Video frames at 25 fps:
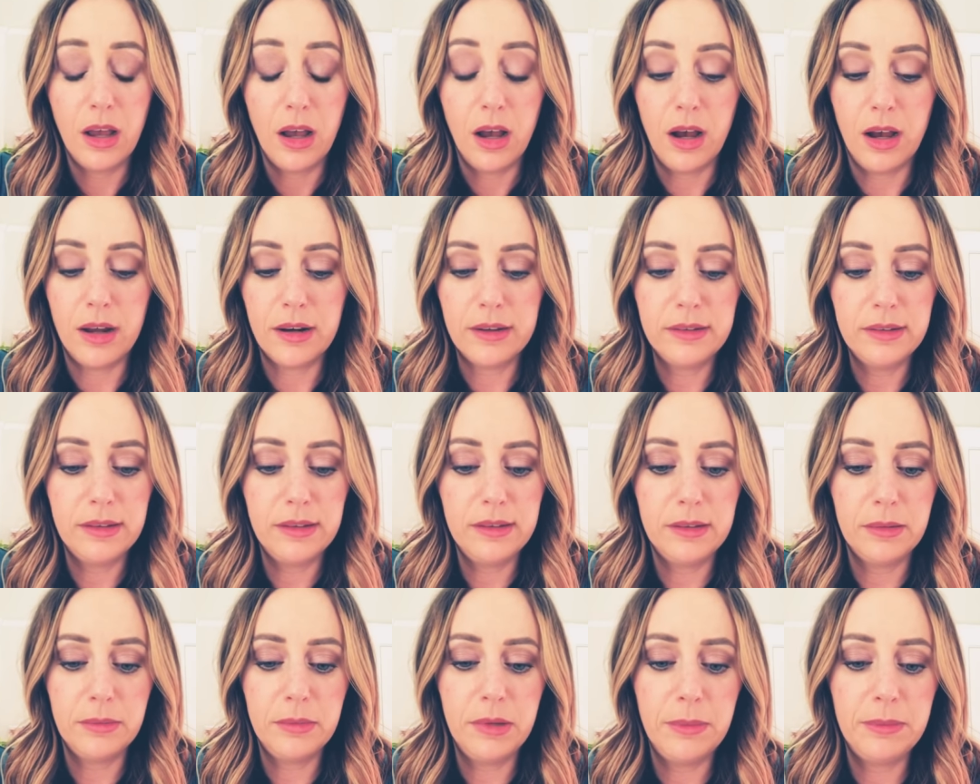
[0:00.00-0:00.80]
Honestly,
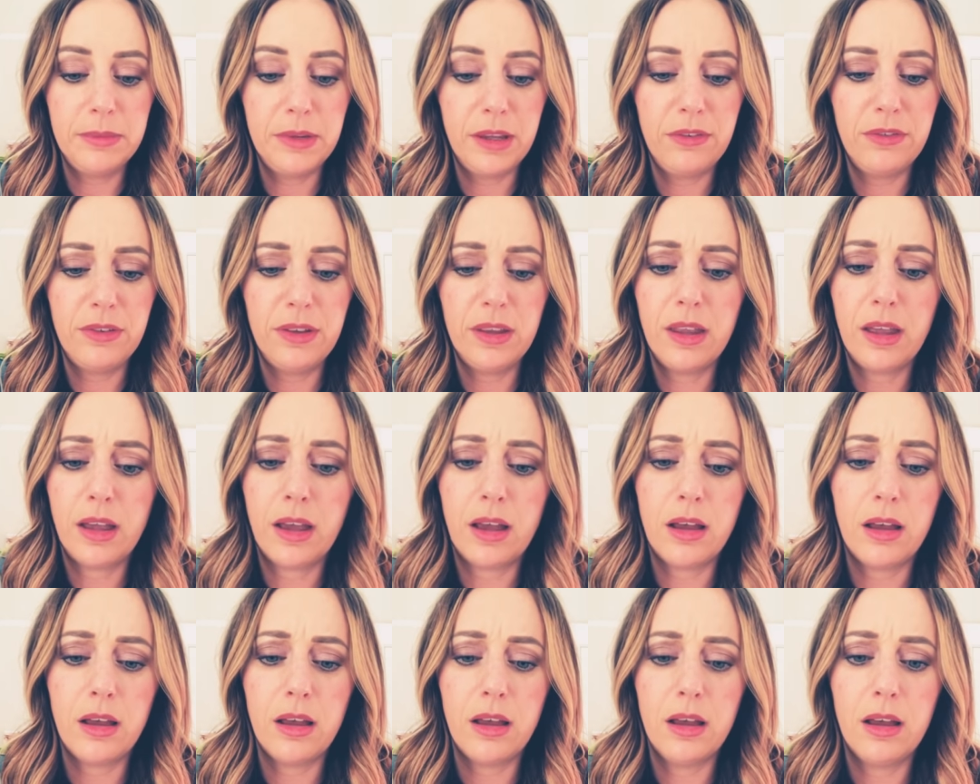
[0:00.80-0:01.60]
sometimes I feel
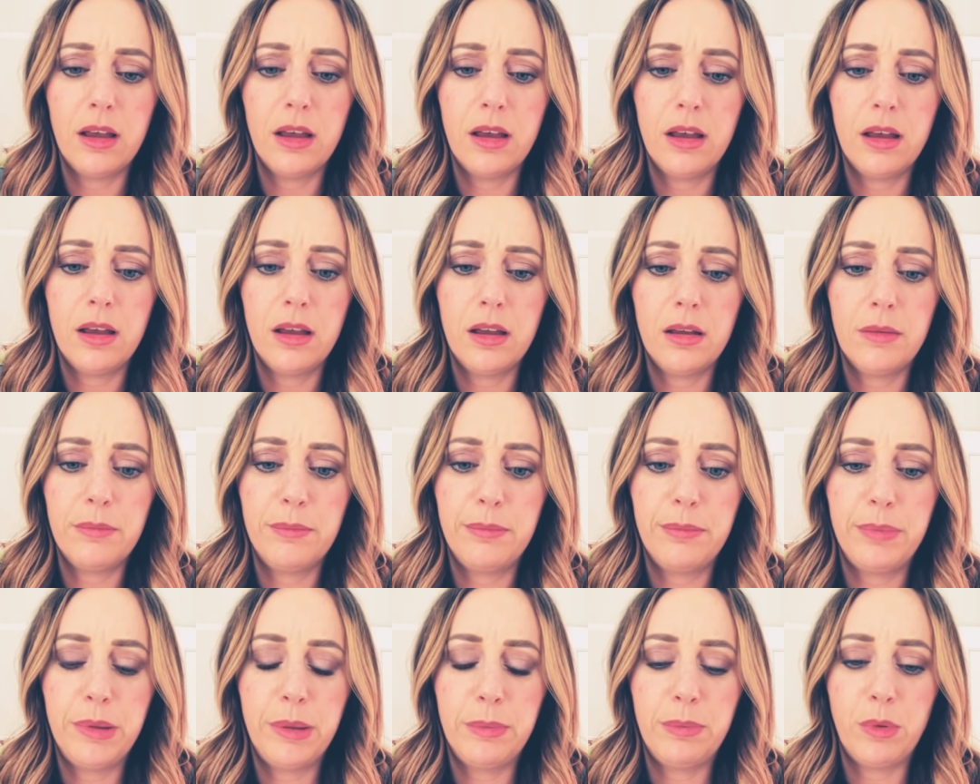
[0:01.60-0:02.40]
like
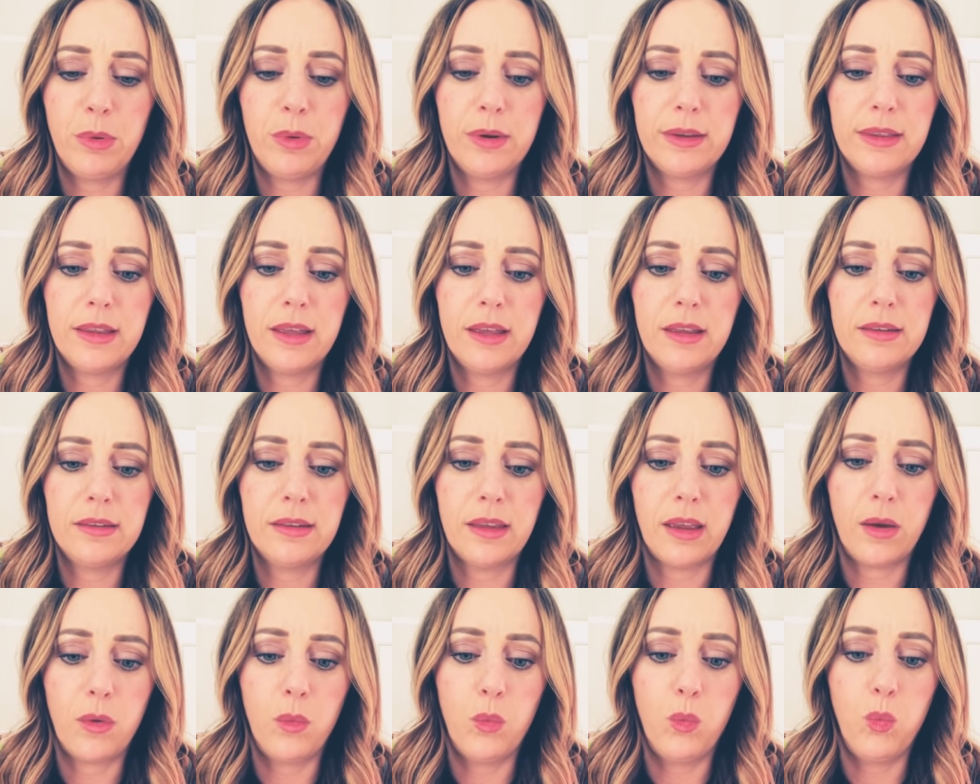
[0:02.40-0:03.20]
people with kids
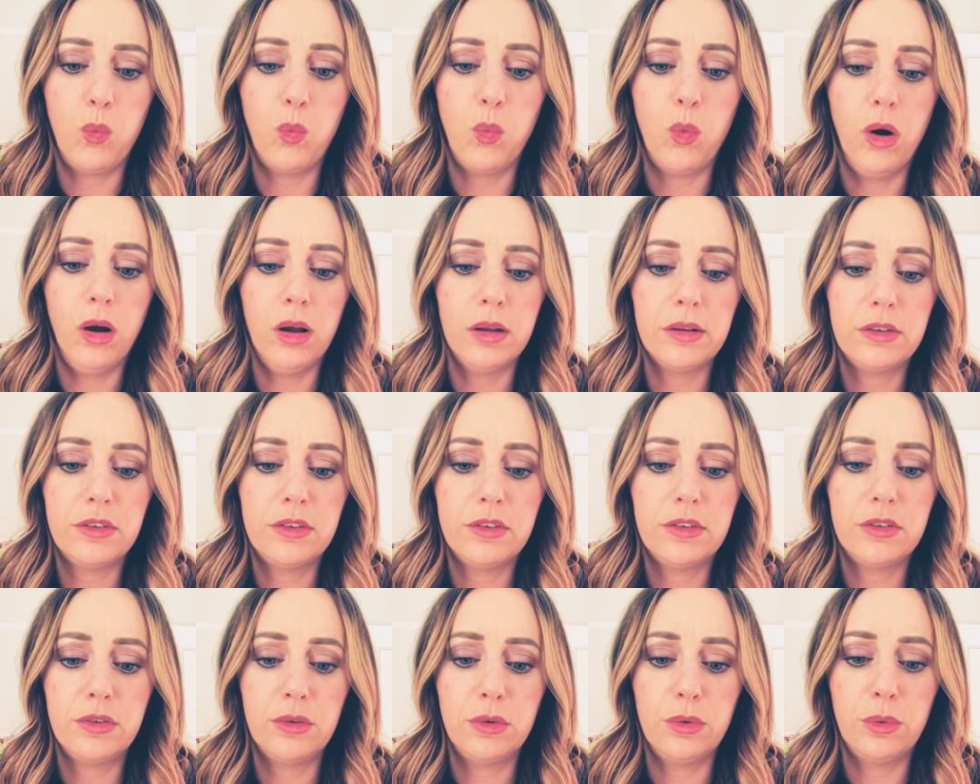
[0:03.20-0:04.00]
like want
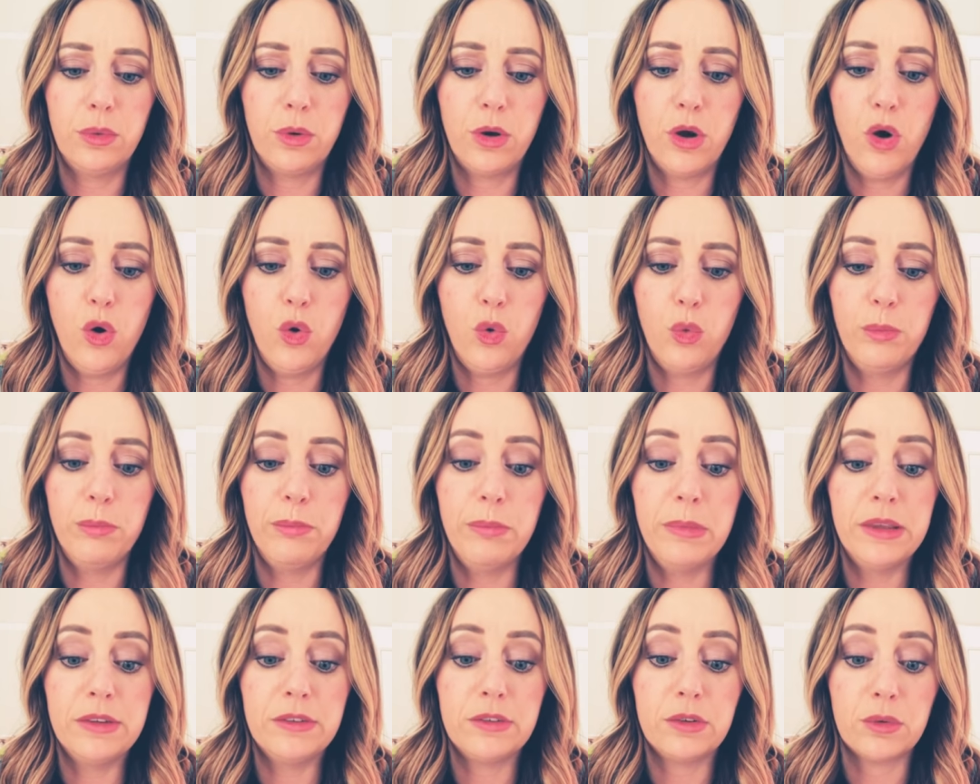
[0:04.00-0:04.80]
to
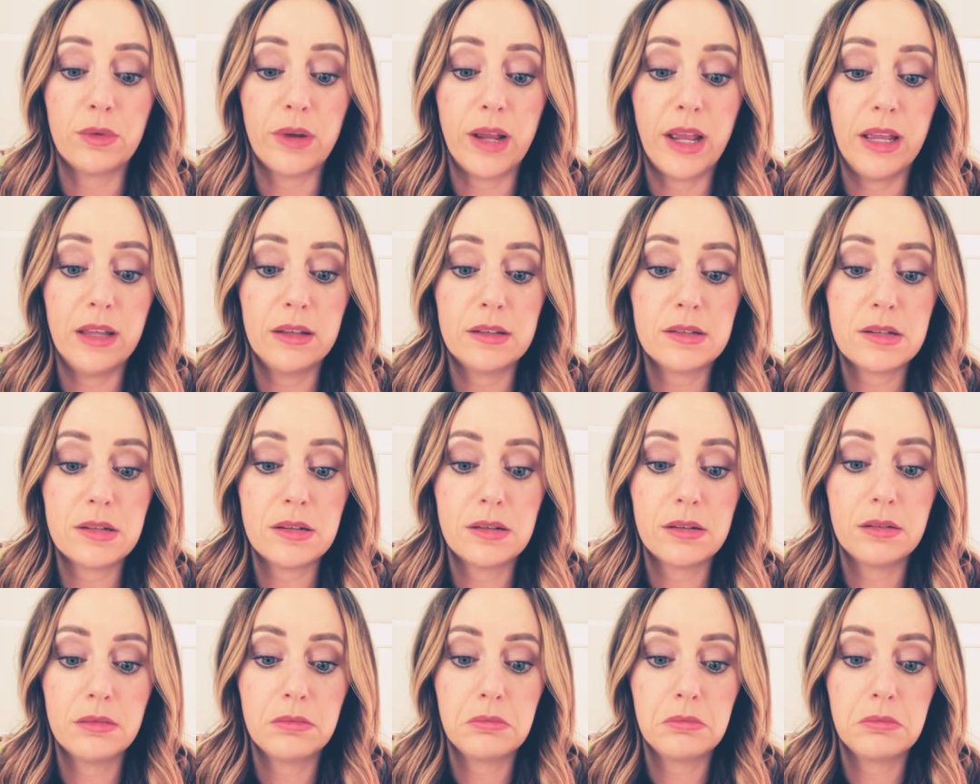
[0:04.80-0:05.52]
commiserate